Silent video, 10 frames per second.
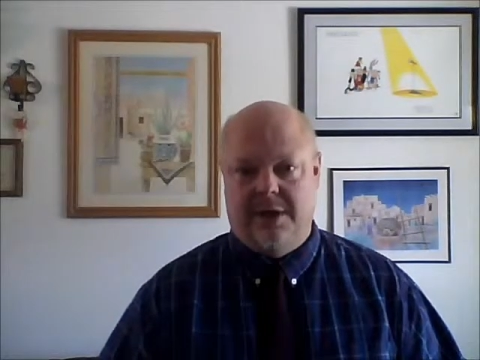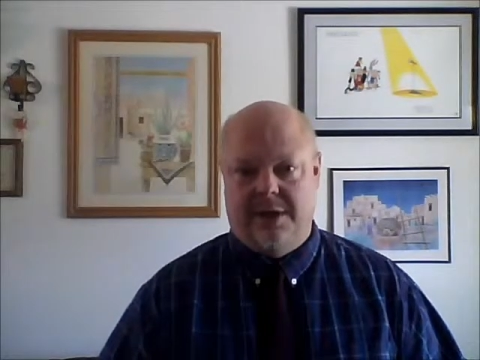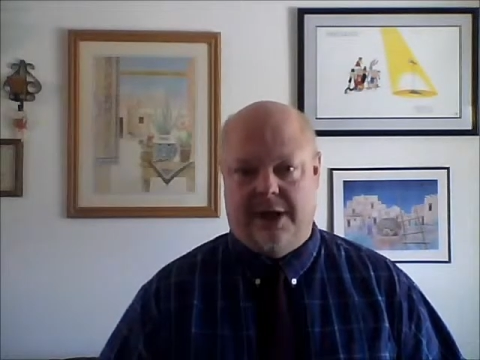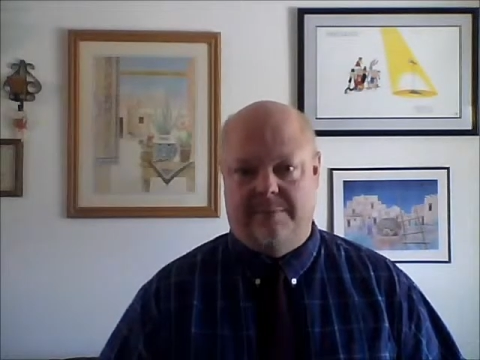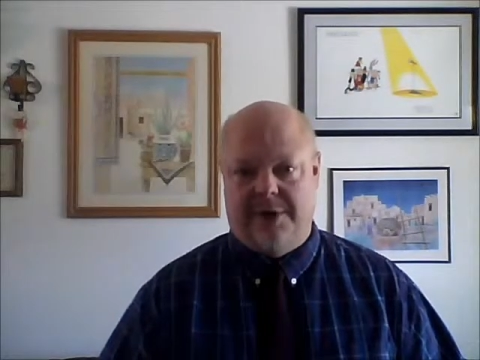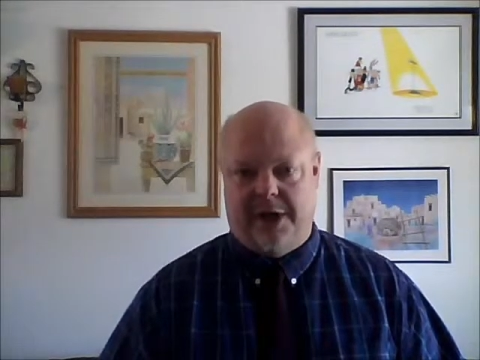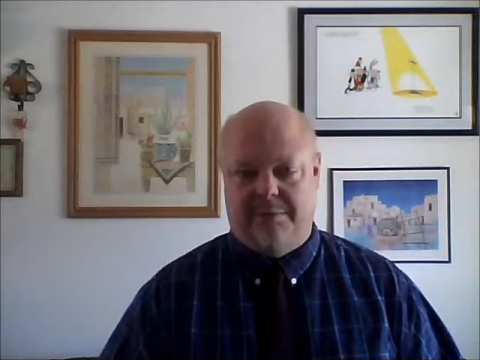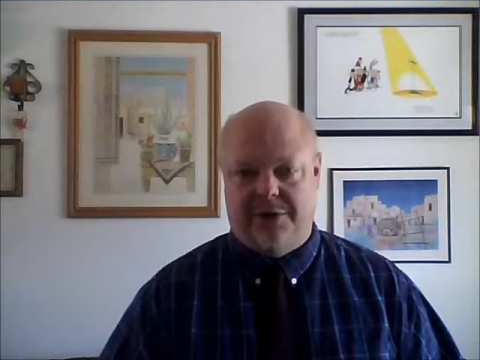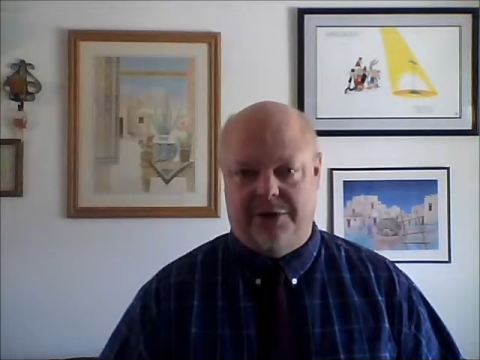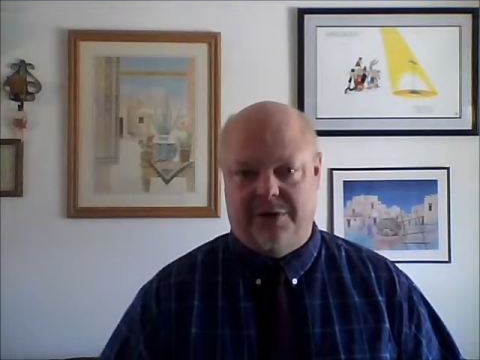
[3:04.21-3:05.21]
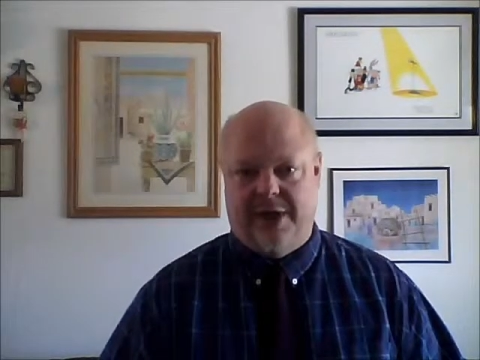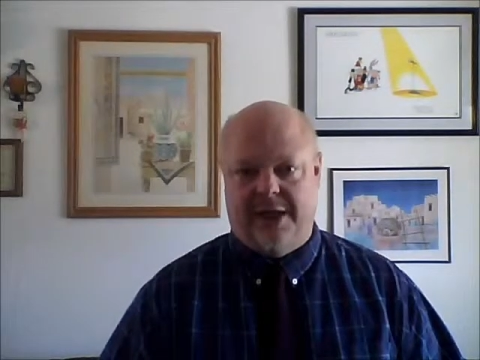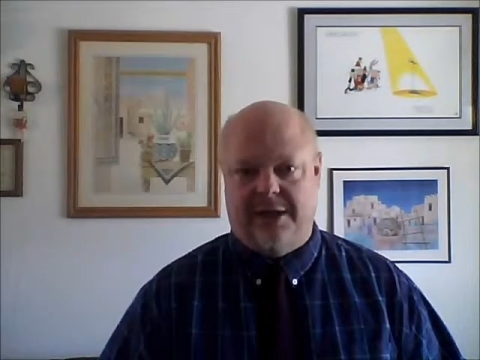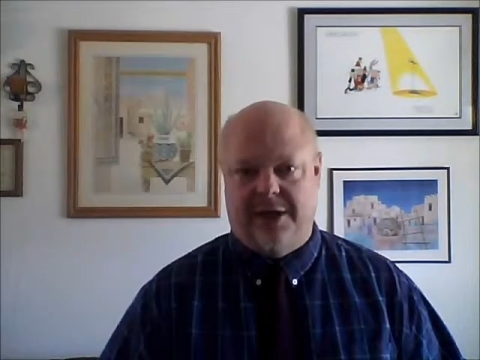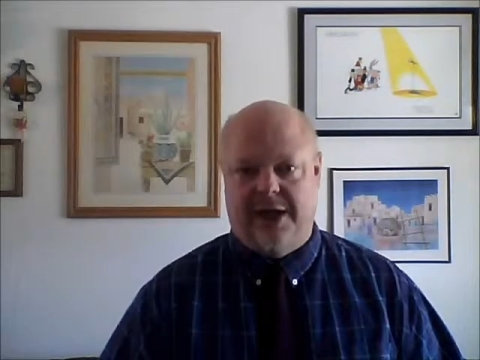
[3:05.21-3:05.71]
that I've been able to do that
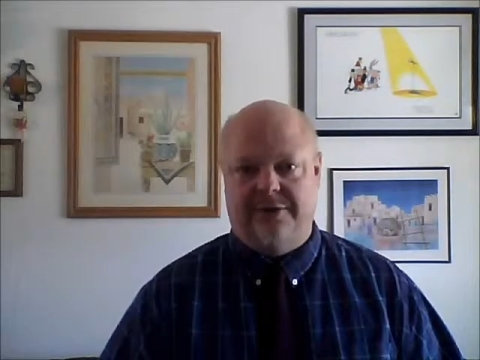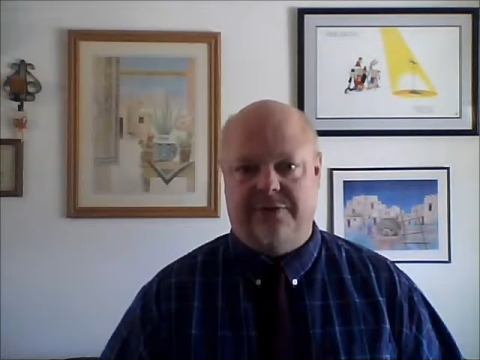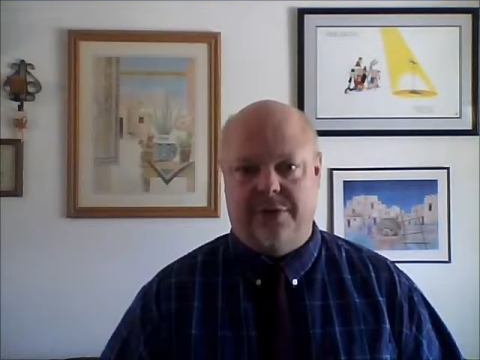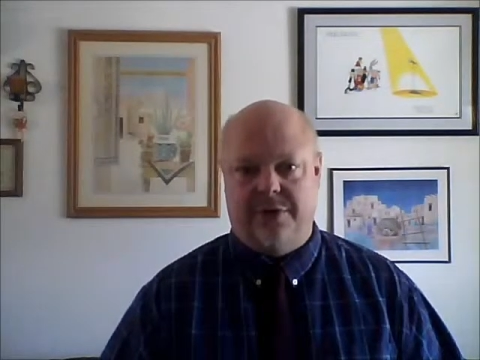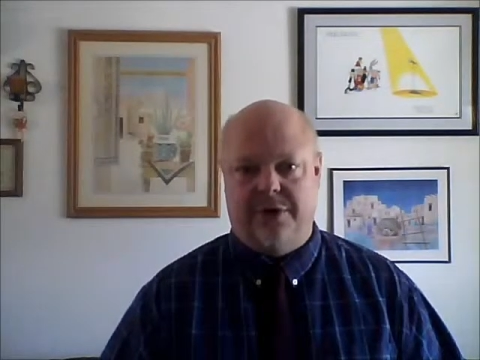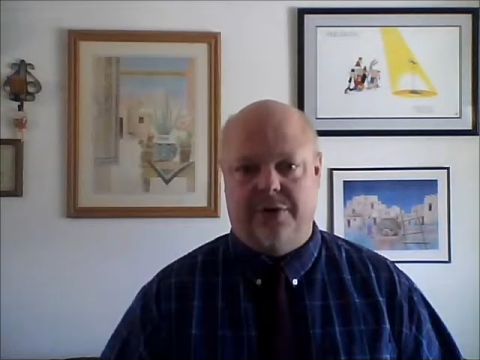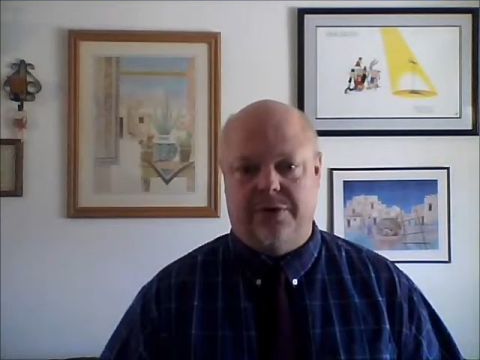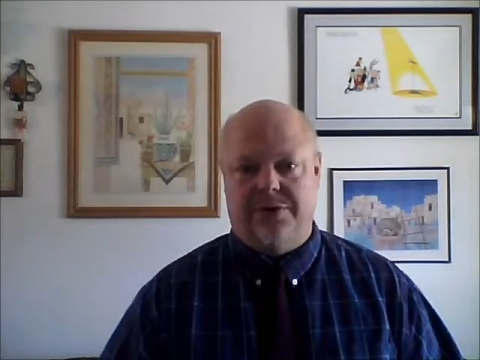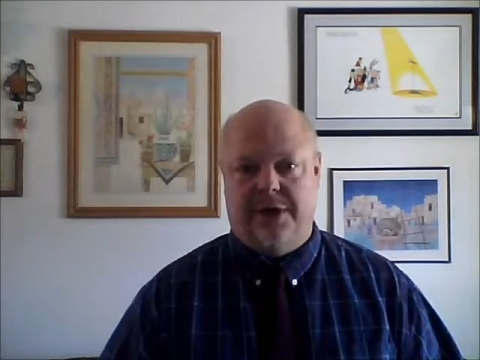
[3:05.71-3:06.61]
in the last few years.